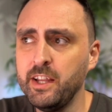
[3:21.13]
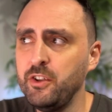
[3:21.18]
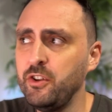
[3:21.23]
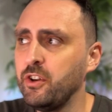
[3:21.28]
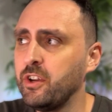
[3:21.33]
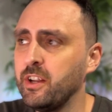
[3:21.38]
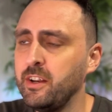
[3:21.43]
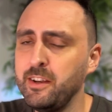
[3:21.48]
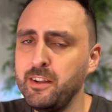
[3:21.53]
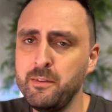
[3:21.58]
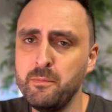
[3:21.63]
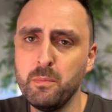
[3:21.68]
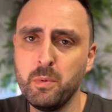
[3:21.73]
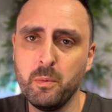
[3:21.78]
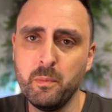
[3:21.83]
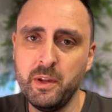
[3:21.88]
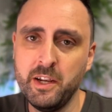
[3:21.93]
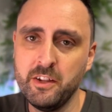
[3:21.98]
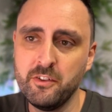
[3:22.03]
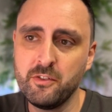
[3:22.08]
and you can
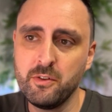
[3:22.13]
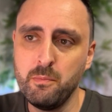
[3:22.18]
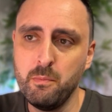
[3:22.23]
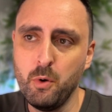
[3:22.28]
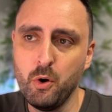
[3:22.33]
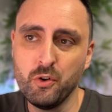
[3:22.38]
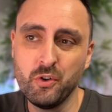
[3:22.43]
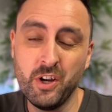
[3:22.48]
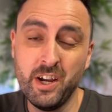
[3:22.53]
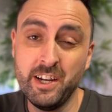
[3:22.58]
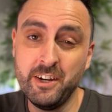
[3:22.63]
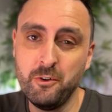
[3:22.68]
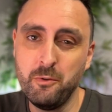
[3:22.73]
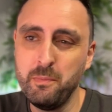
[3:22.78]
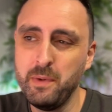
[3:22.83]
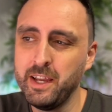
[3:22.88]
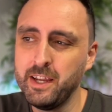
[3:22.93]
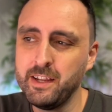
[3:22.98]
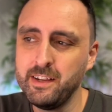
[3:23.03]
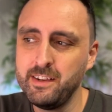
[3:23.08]
implement it tomorrow and it'll
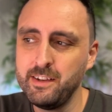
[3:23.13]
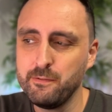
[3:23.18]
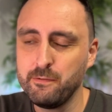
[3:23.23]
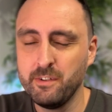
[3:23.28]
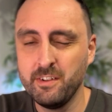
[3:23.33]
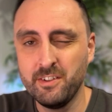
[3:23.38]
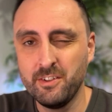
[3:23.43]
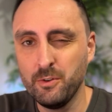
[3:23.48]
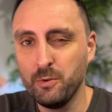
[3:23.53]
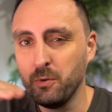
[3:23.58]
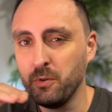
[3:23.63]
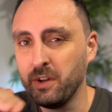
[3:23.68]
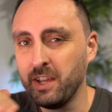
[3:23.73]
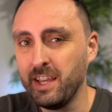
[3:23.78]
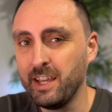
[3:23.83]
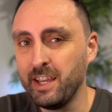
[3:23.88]
make a difference. It will